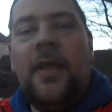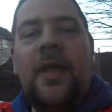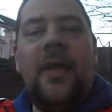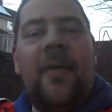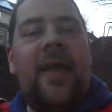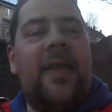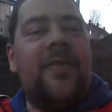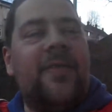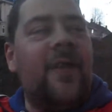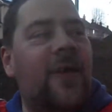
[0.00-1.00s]
Yeah, mate,
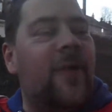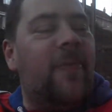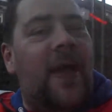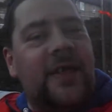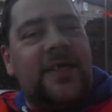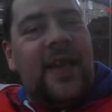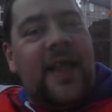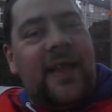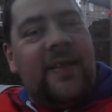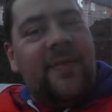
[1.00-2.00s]
so back
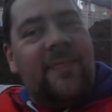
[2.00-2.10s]
chilling.